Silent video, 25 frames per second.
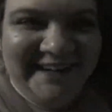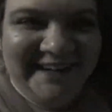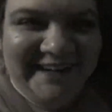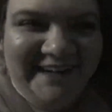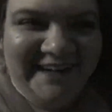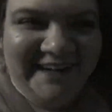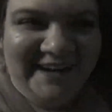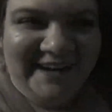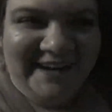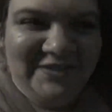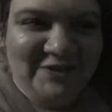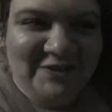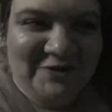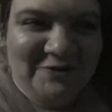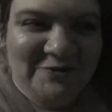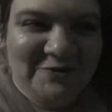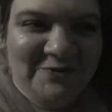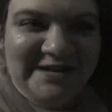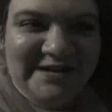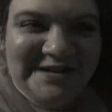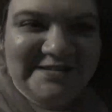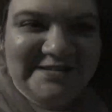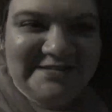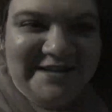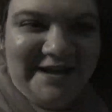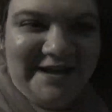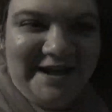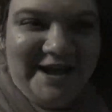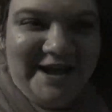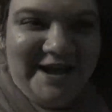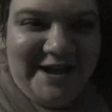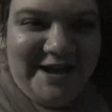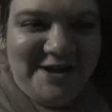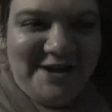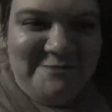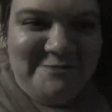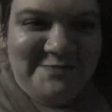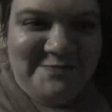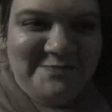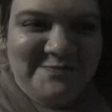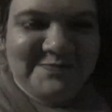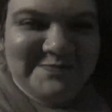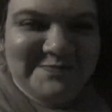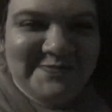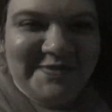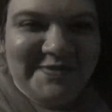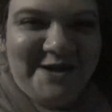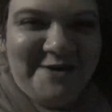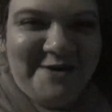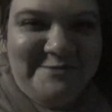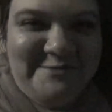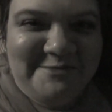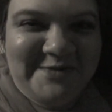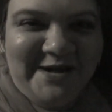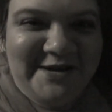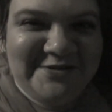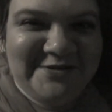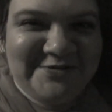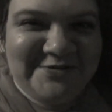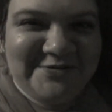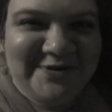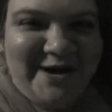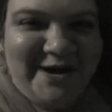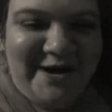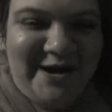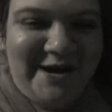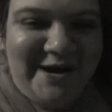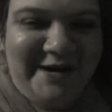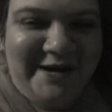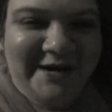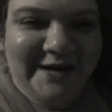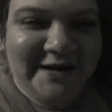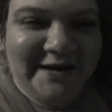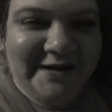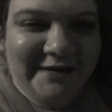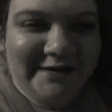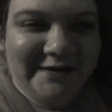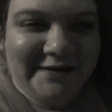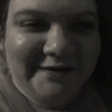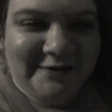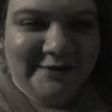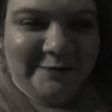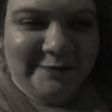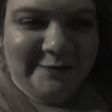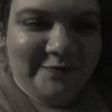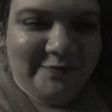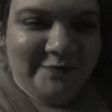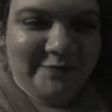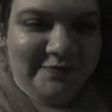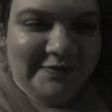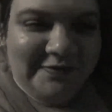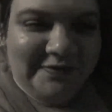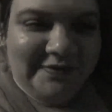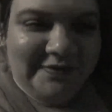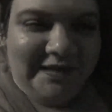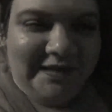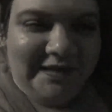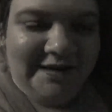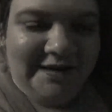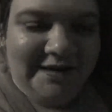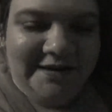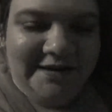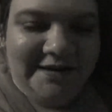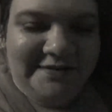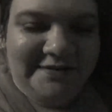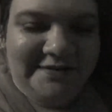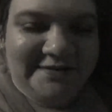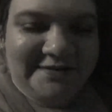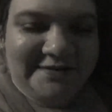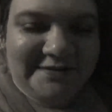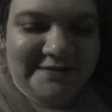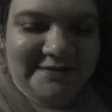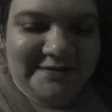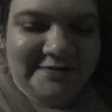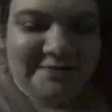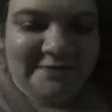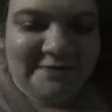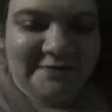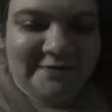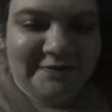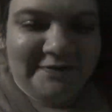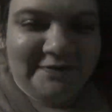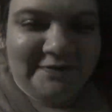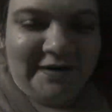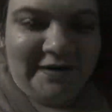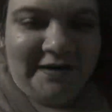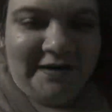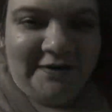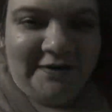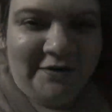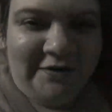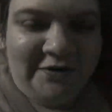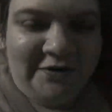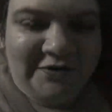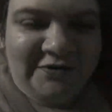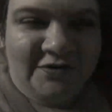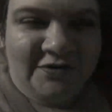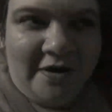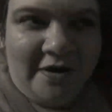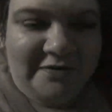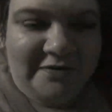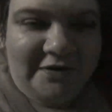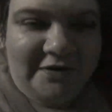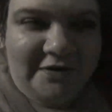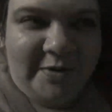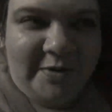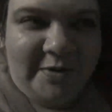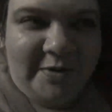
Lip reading: And the one time I'm not trying, then it looks awesome, I